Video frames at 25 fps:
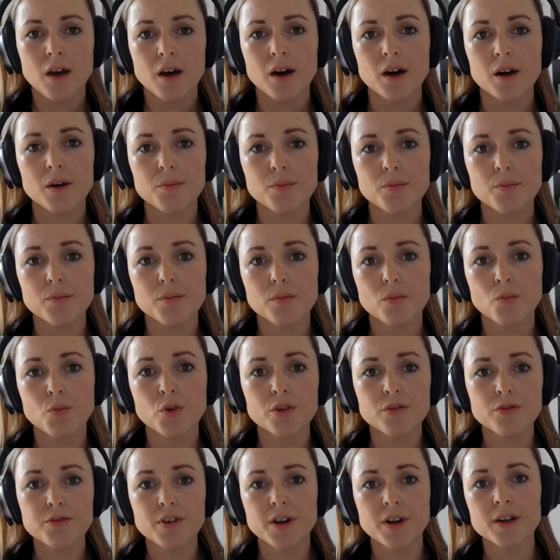
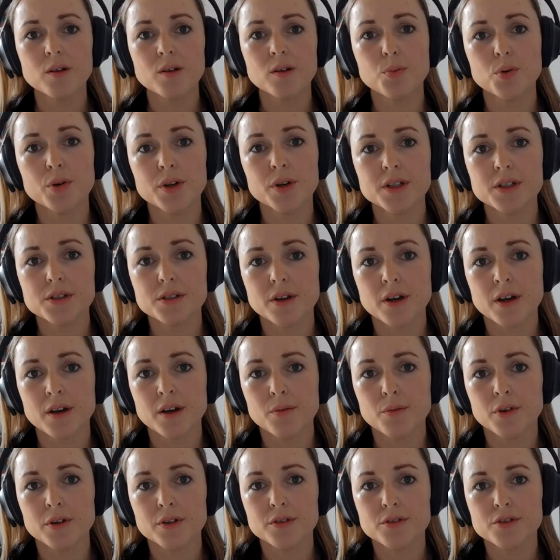One final point
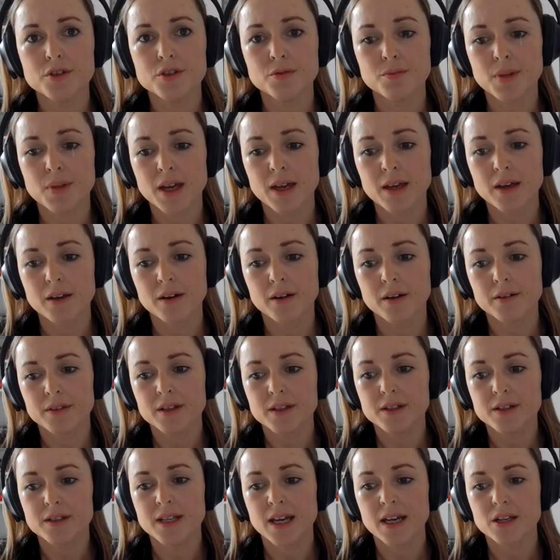I want to make on
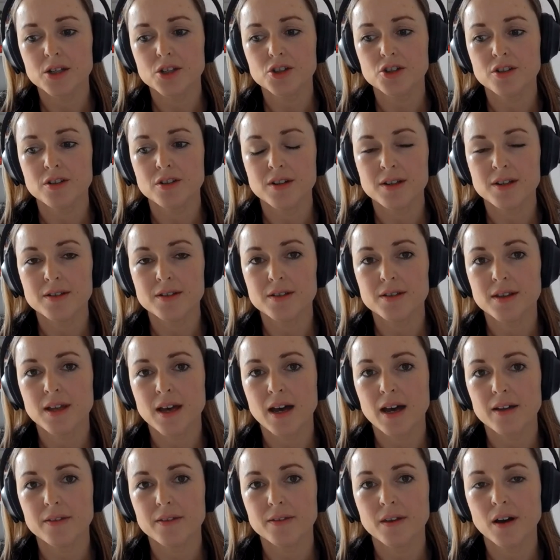this section is
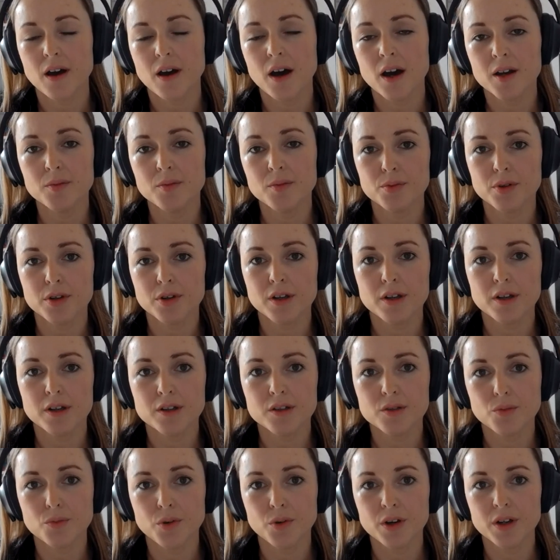that the
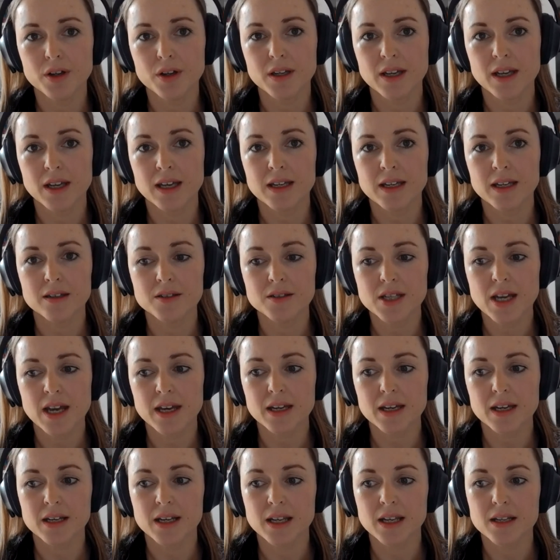hybrid working
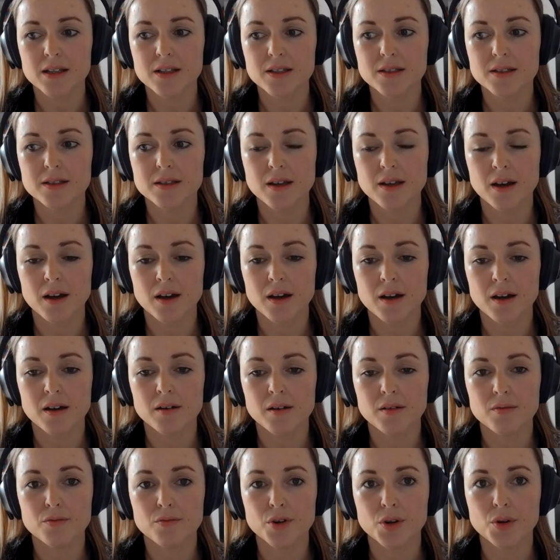techniques
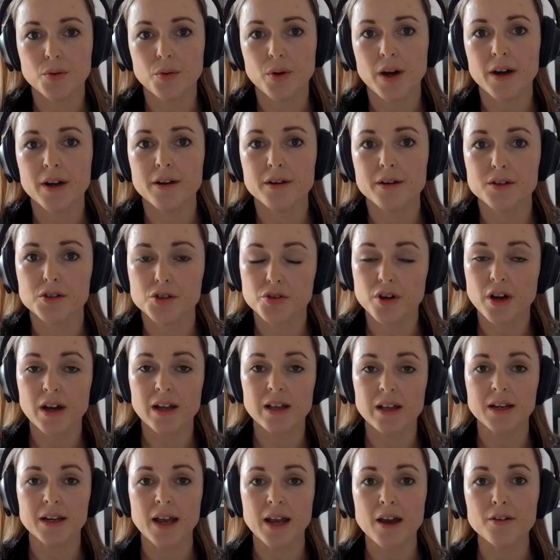require
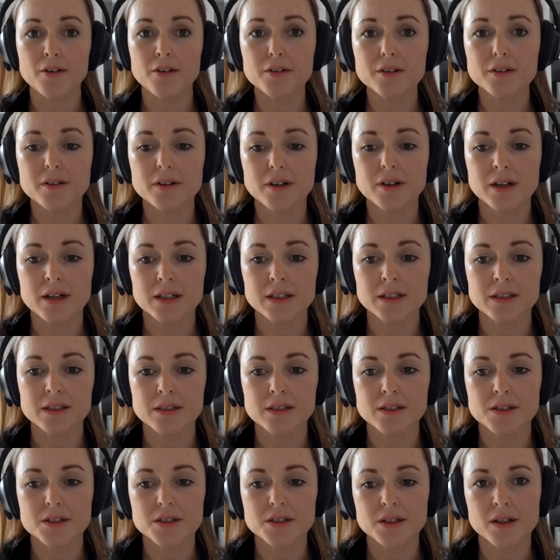trial and error,
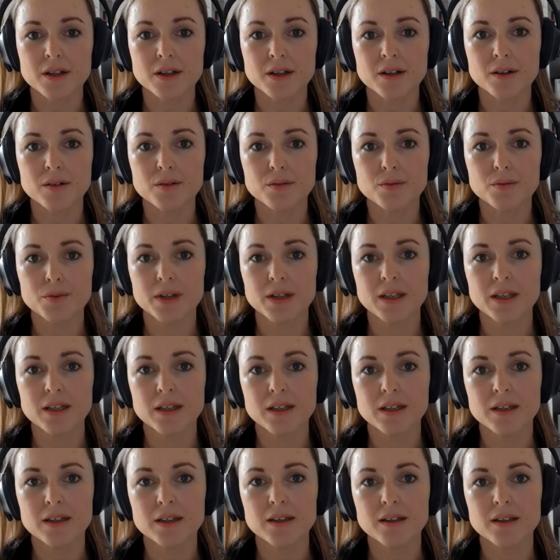and
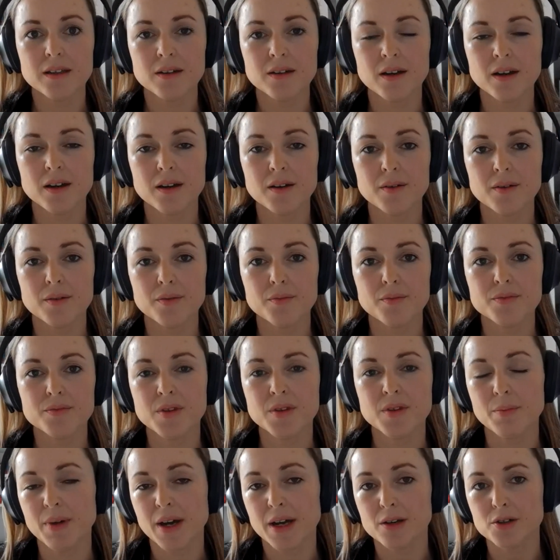
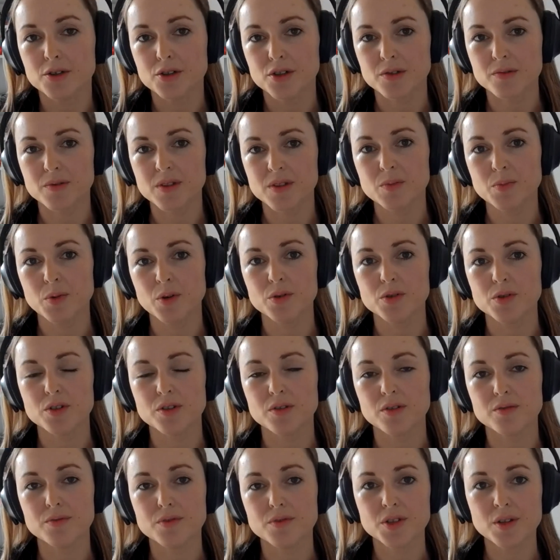the managers we spoke
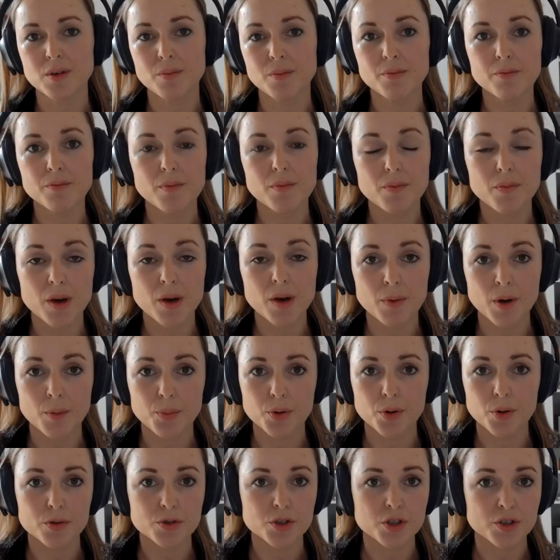to, some
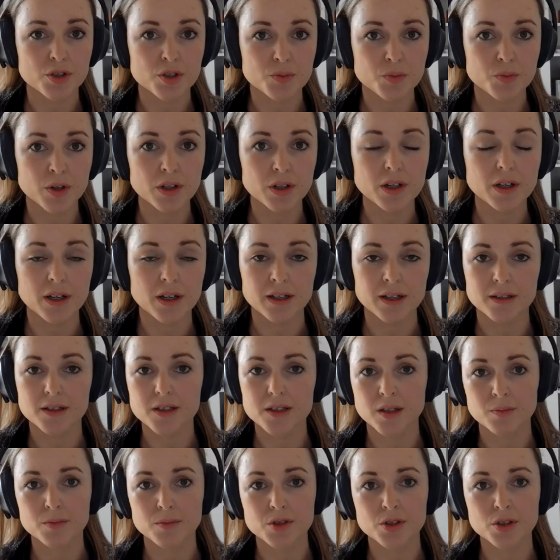approaches work and
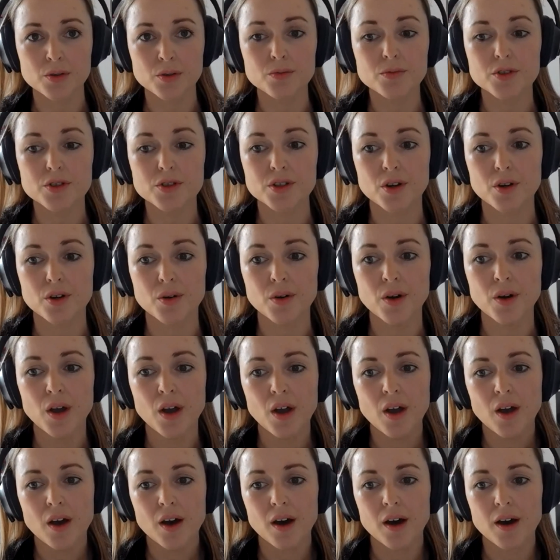some don't. So
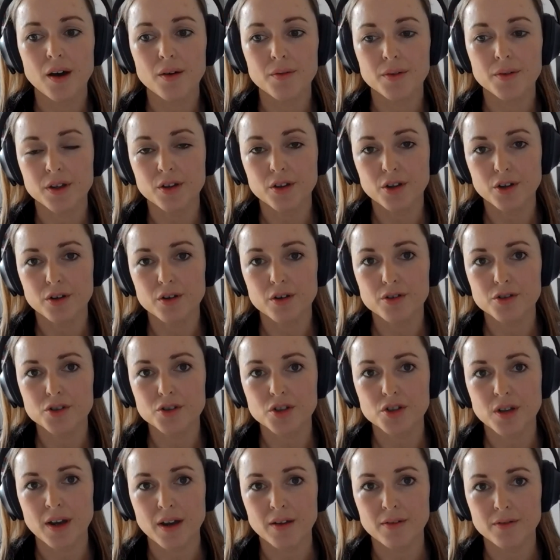we
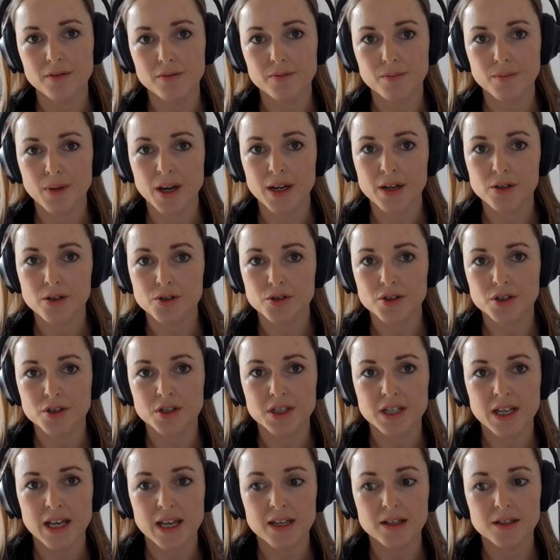encourage our managers
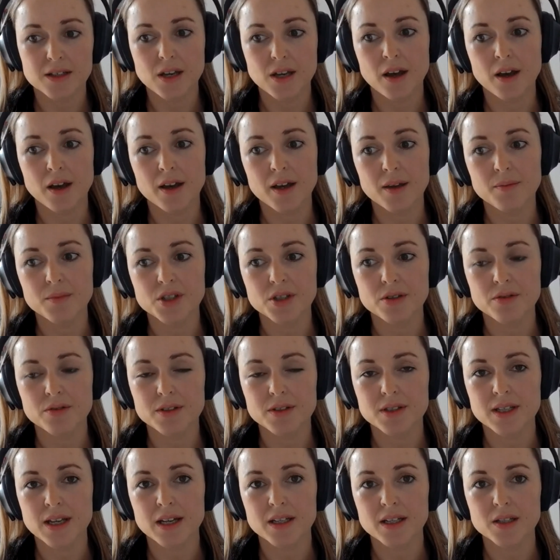to take time to
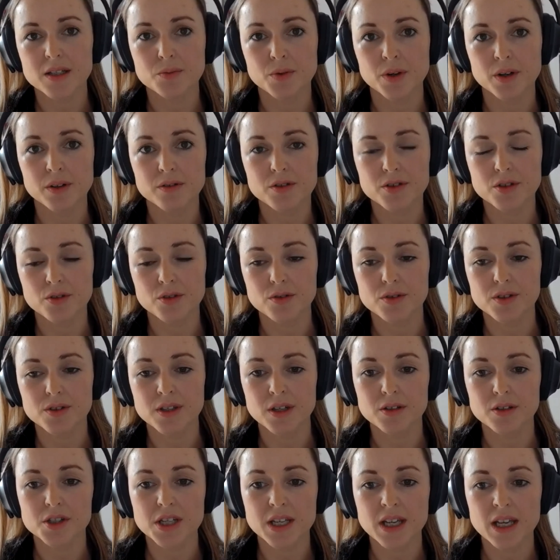assess what suits
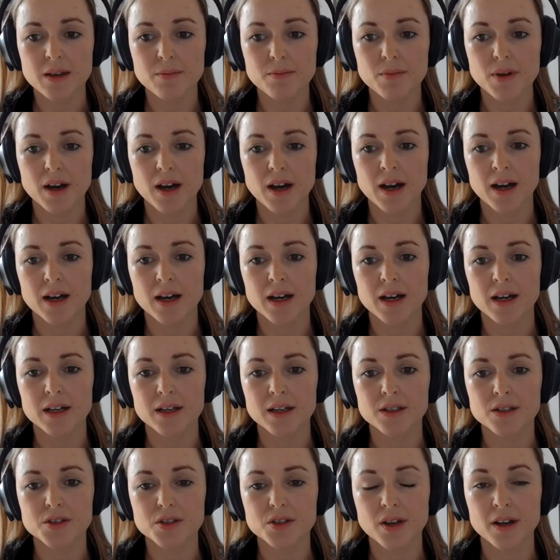their team
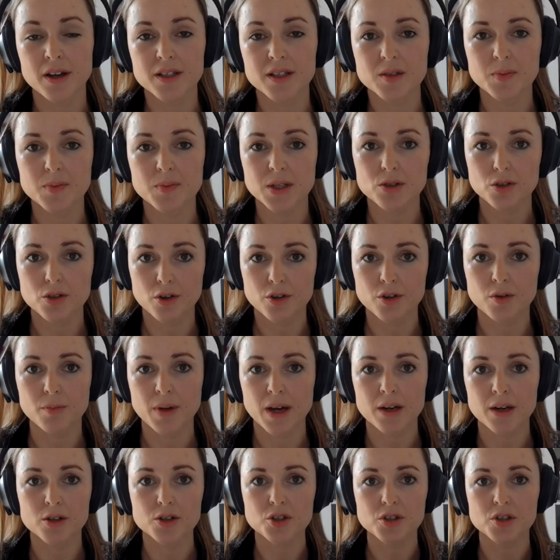and speak to other
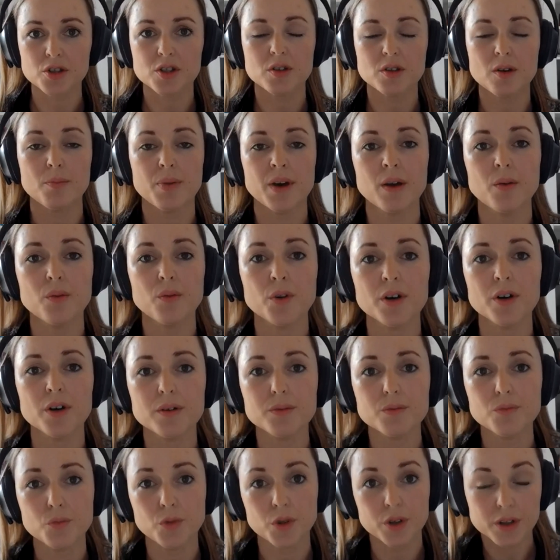managers about
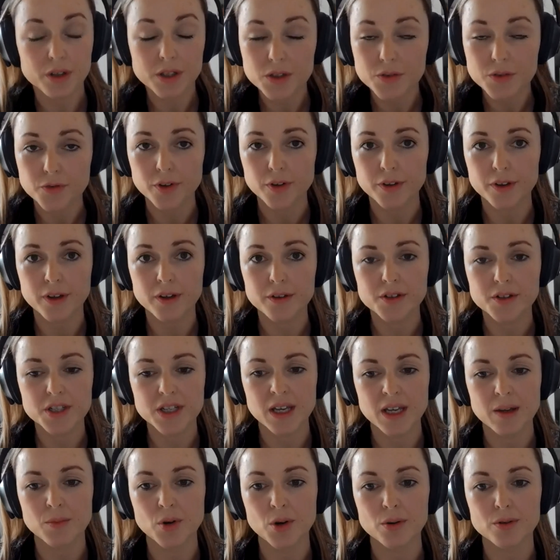what works for their
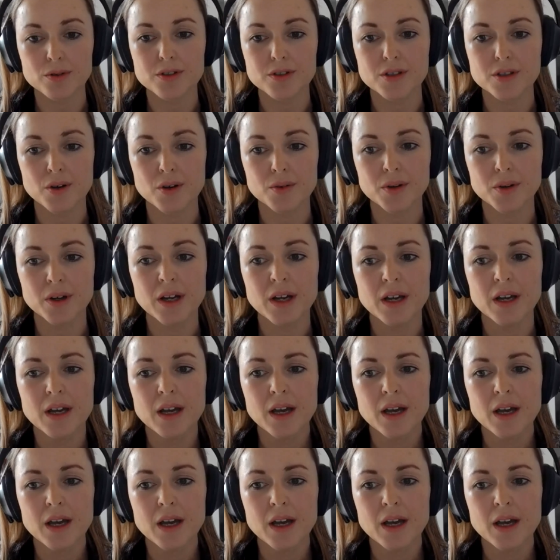team also.